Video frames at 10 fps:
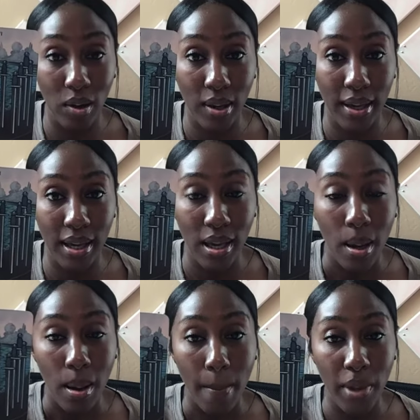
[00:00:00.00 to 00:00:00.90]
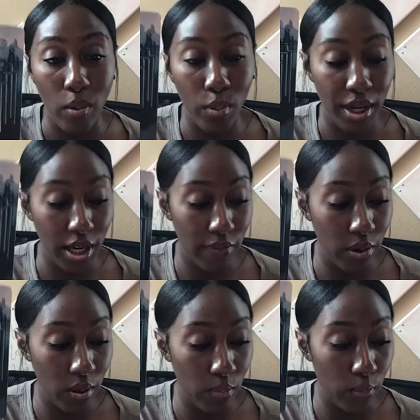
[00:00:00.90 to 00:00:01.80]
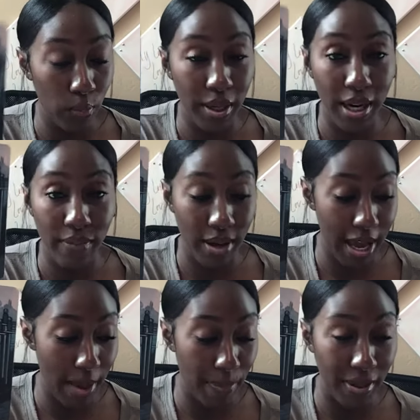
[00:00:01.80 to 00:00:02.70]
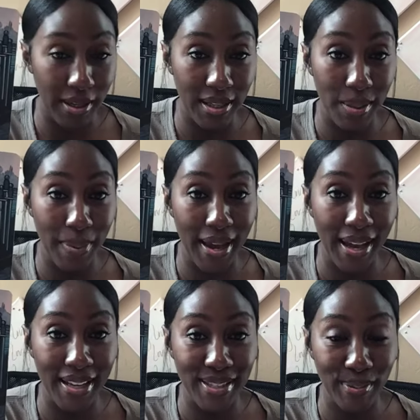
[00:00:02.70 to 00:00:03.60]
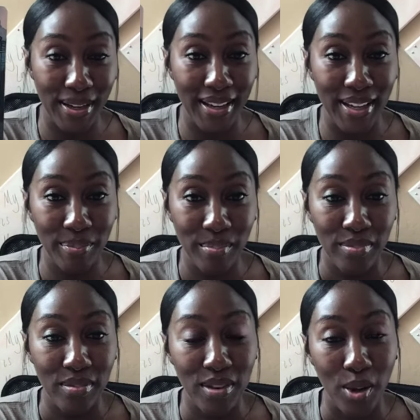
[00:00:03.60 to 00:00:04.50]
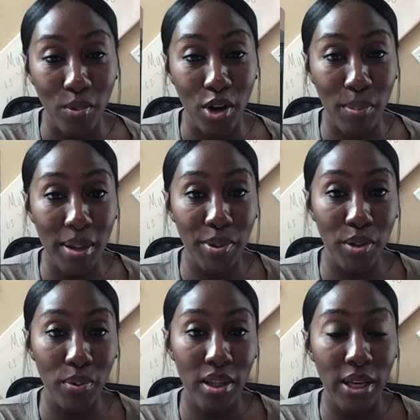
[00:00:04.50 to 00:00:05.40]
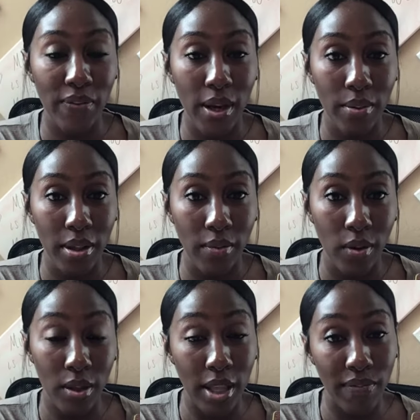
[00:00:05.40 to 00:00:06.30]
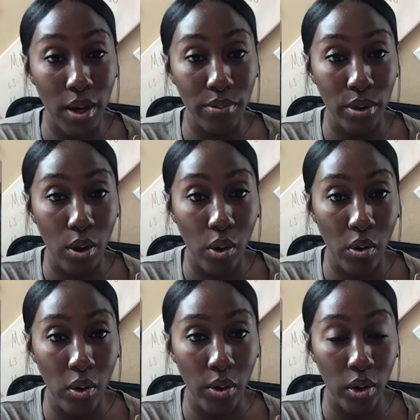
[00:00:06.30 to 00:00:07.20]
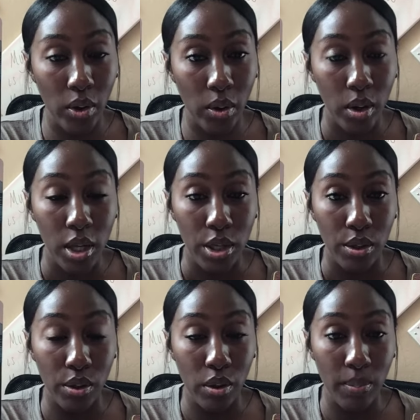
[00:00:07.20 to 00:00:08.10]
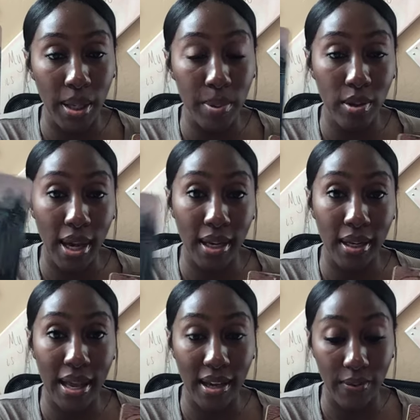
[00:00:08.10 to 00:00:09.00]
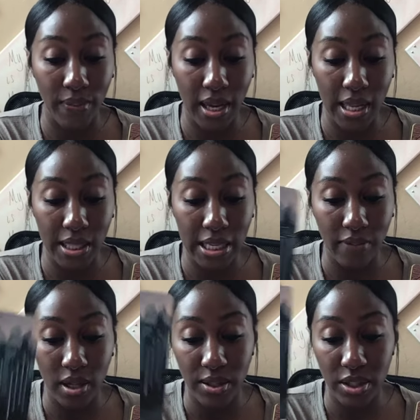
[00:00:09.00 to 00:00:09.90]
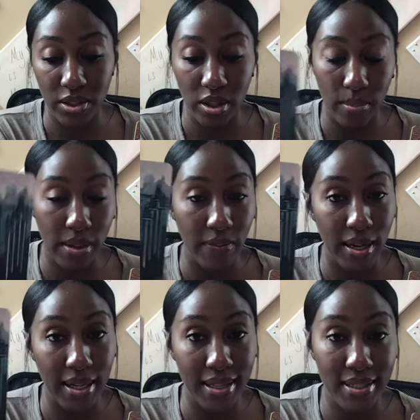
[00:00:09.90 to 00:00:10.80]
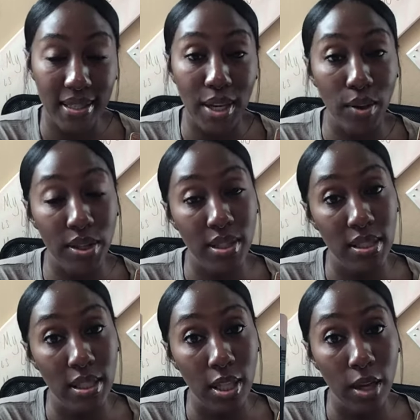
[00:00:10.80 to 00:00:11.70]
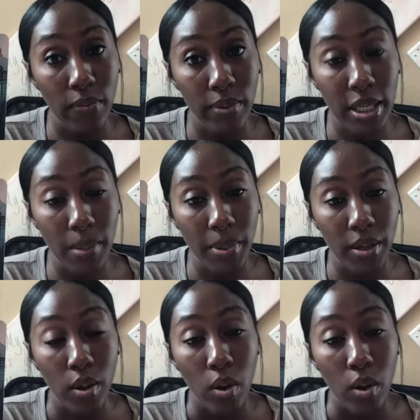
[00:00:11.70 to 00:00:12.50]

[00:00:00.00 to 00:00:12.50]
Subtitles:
okay? But whatever happened in the past, right? Where maybe you were left out in the cold, or you know, maybe you had a lack of faith. Even if this could be finances, I know this is a love reading, but